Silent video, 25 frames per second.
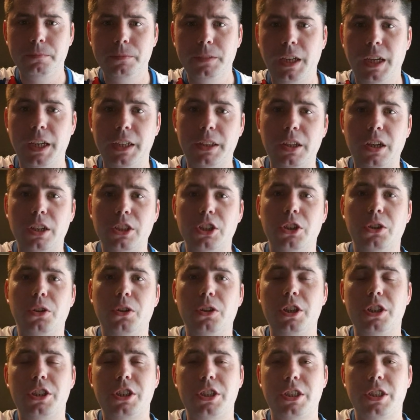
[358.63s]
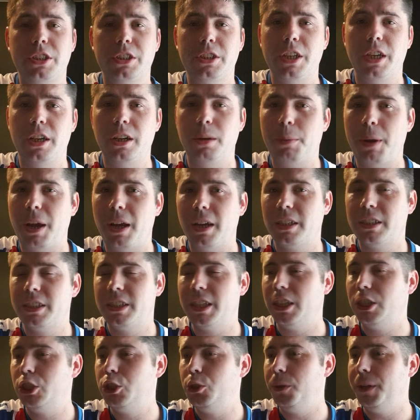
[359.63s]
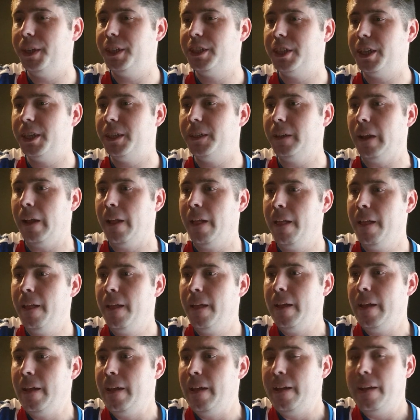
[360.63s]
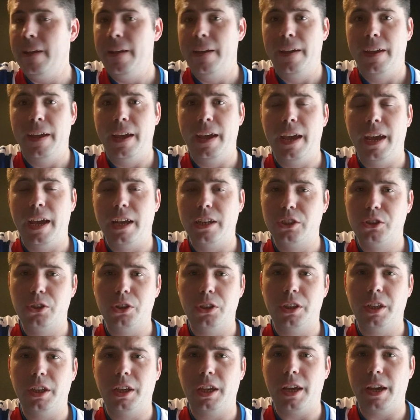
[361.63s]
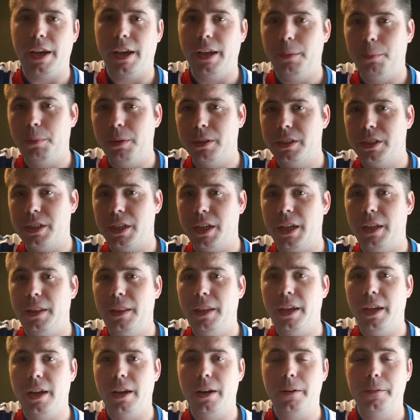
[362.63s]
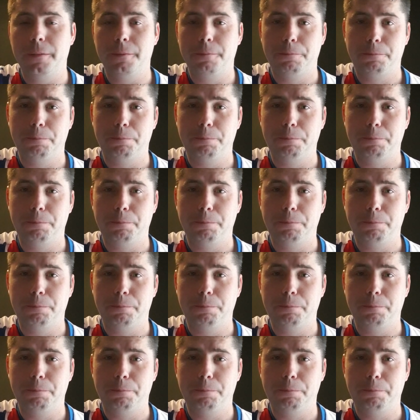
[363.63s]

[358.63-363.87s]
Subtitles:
Touching on the centre-back situation, it's good to get Edmondson in there.